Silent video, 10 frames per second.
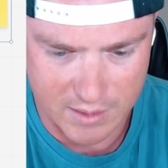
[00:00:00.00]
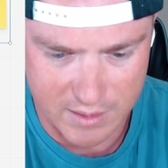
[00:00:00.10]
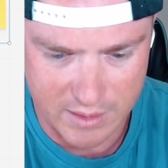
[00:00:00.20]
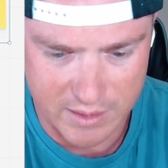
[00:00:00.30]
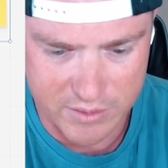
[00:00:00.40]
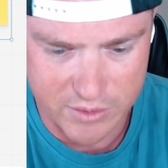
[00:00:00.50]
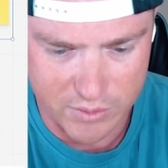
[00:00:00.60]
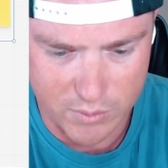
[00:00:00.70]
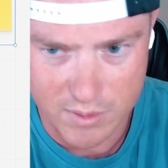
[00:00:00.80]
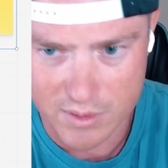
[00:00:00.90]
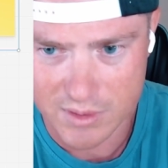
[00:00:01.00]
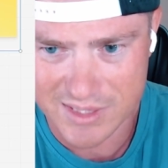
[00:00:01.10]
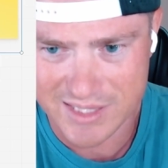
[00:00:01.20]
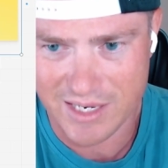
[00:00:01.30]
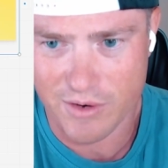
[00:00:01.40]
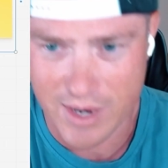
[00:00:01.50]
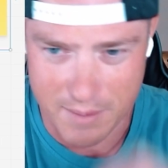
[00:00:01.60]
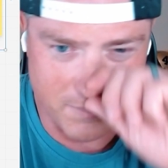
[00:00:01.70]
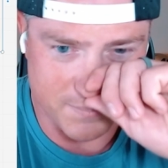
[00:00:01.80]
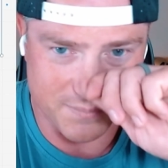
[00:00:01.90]
into
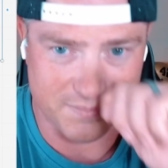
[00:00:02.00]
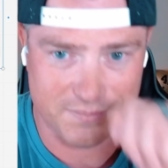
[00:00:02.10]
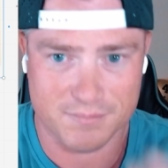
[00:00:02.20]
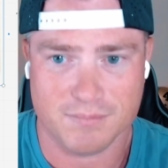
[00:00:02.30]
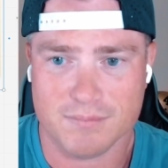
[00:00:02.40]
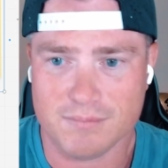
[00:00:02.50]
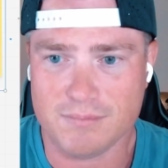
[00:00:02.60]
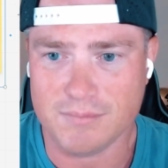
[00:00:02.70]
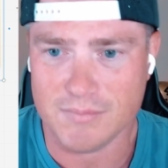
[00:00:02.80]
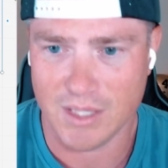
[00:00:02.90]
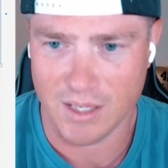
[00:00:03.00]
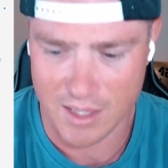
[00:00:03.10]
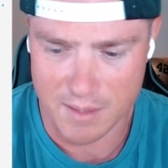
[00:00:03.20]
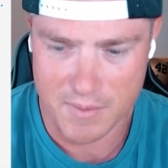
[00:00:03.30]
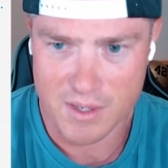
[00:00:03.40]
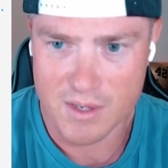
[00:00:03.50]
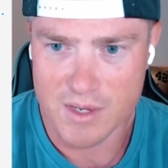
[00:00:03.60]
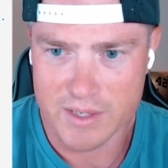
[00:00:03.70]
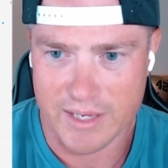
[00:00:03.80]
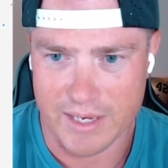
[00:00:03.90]
CRM.
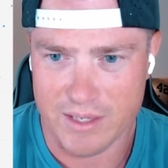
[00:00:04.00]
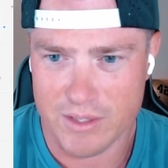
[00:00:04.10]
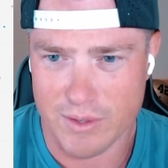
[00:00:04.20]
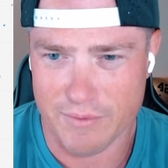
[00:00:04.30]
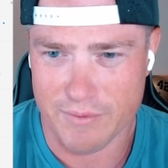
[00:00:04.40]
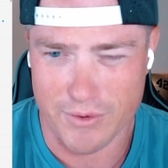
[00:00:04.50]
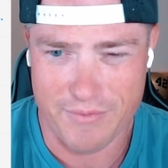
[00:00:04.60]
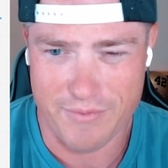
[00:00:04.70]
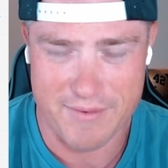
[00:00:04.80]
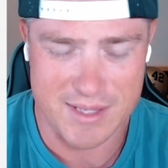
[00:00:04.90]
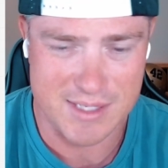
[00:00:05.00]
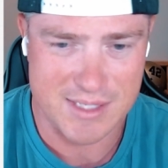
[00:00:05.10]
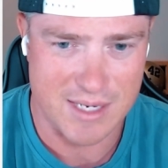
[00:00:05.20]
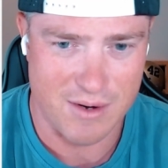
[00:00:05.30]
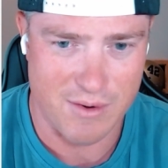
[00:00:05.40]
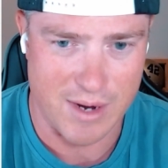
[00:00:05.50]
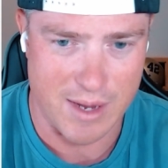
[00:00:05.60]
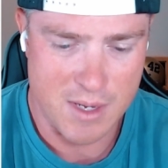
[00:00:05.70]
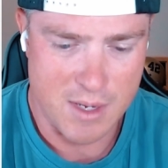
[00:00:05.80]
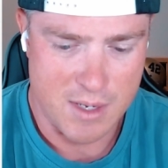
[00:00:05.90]
Okay, you have 35 into the CRM.
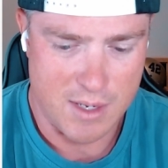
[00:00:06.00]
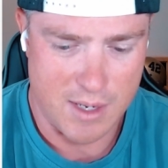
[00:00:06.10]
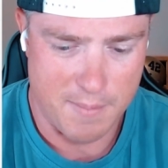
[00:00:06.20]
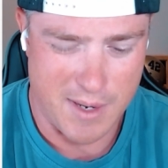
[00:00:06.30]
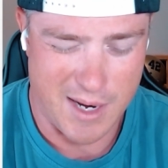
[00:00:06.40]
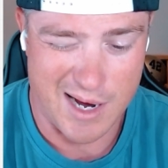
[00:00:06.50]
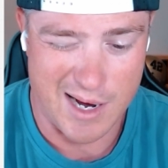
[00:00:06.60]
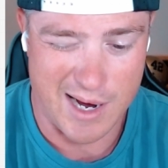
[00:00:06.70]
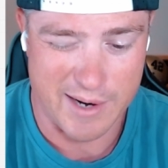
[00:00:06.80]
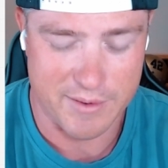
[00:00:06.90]
Out of